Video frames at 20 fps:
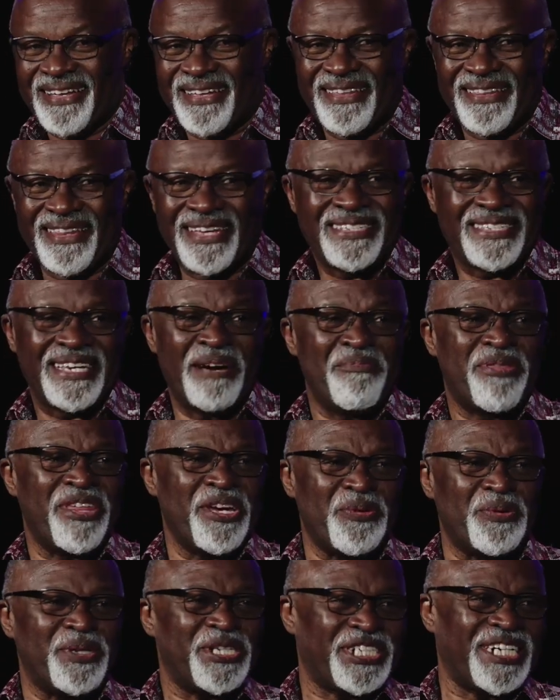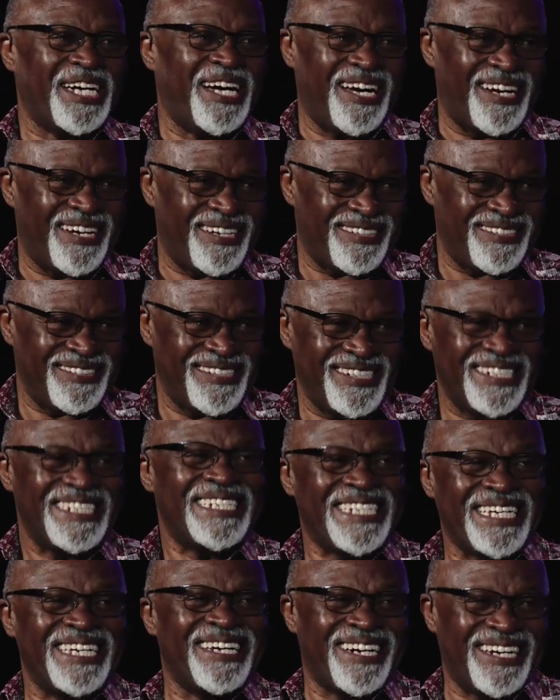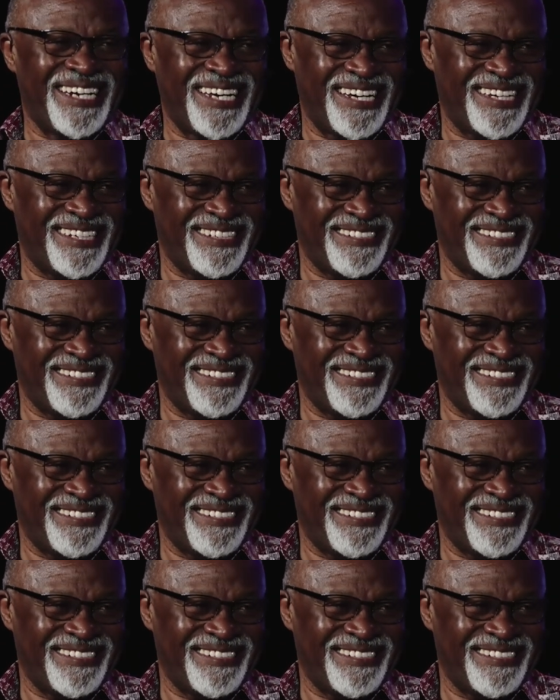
There's something we share, tyranny.